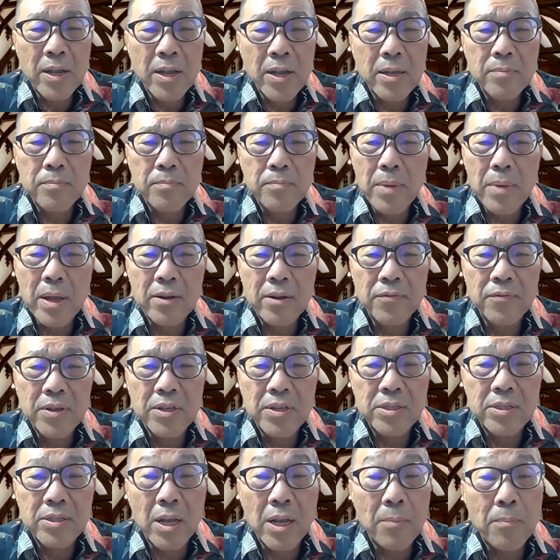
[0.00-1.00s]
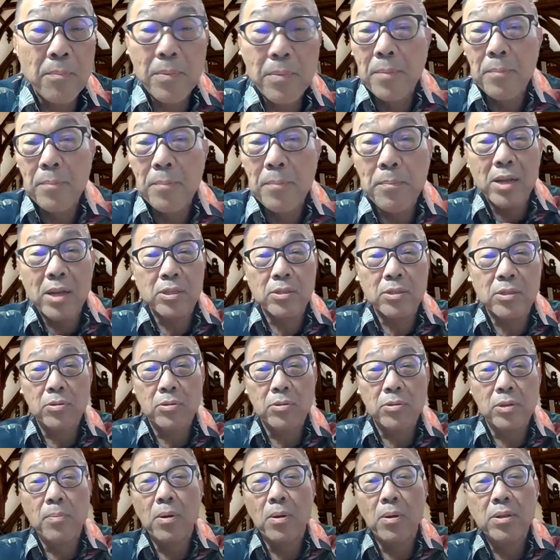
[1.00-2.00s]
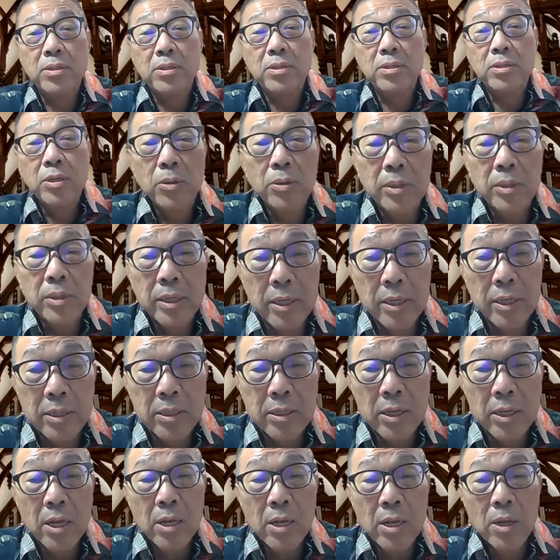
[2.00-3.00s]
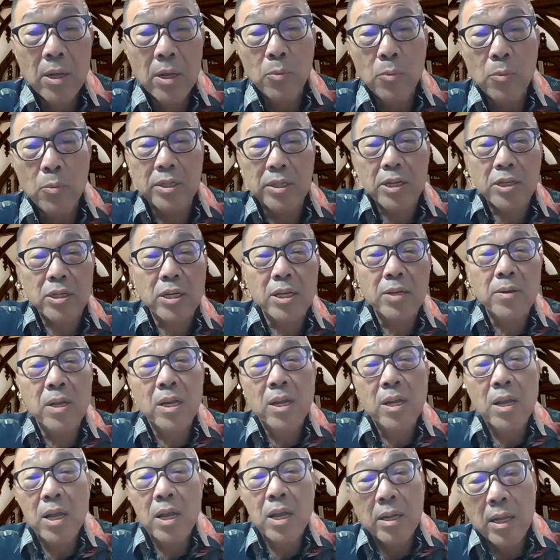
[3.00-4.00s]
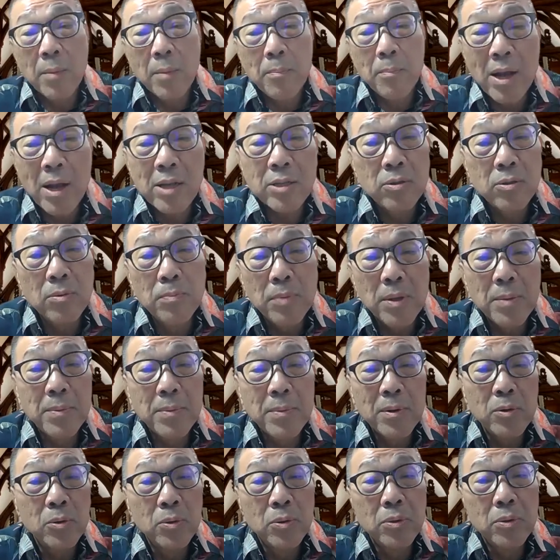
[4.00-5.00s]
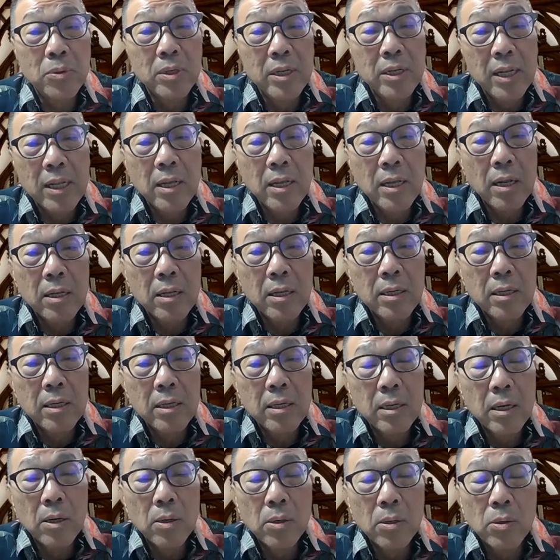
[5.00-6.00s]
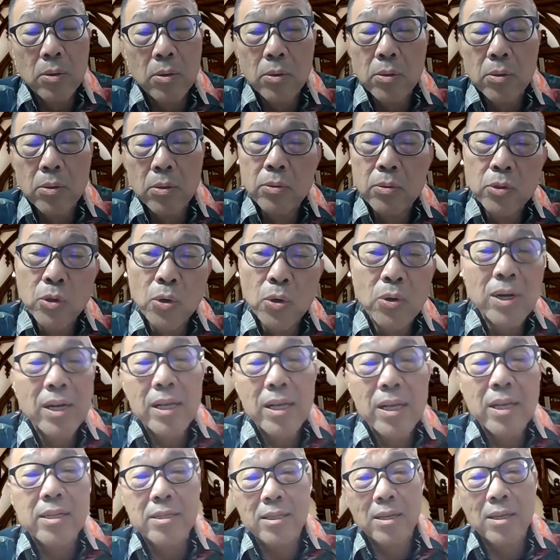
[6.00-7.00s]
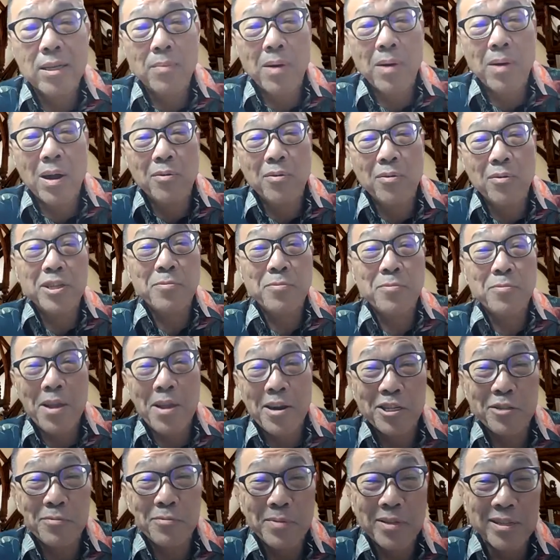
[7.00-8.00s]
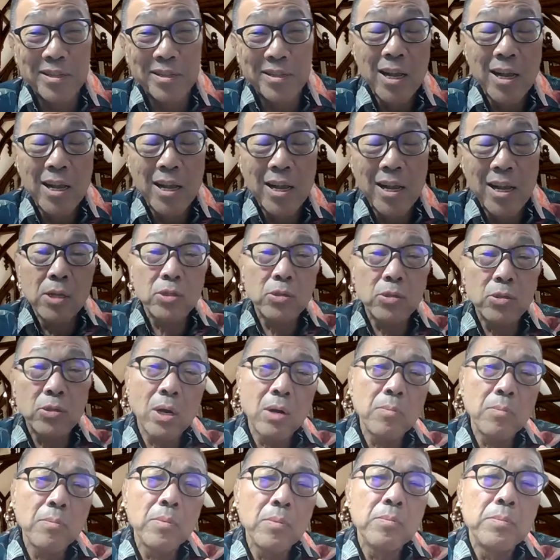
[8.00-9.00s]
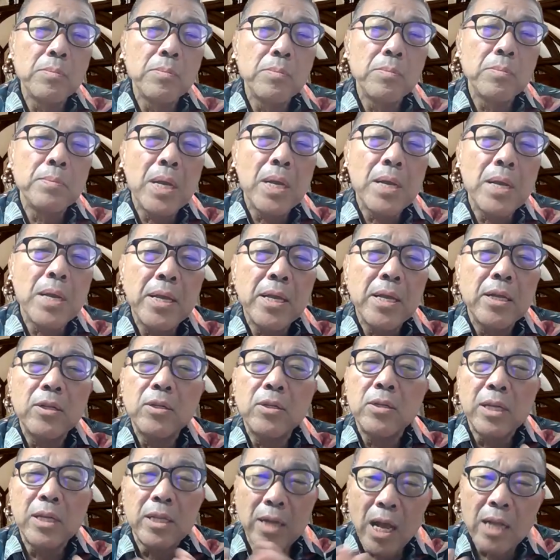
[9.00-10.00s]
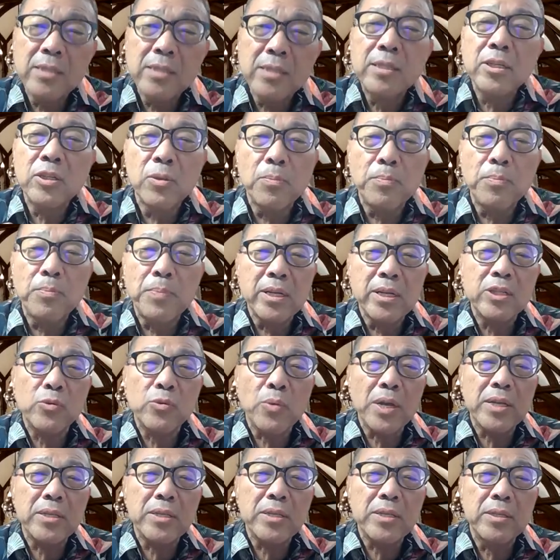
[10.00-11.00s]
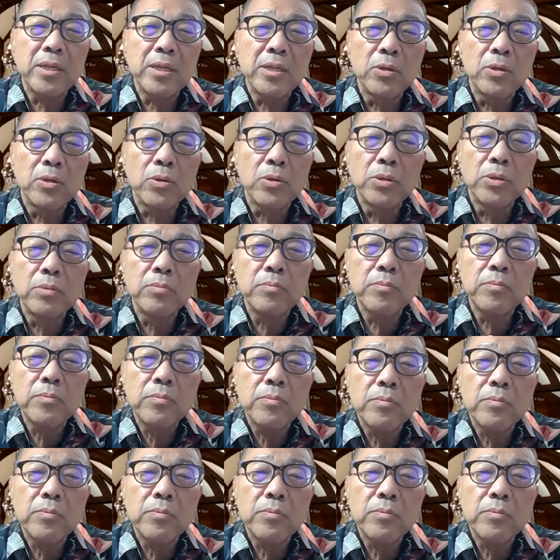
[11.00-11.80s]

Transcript: defined benefits are being passed to the policyholders, which actually they are passed to people who know less about risk management. So maybe in answer to Peter's question, you could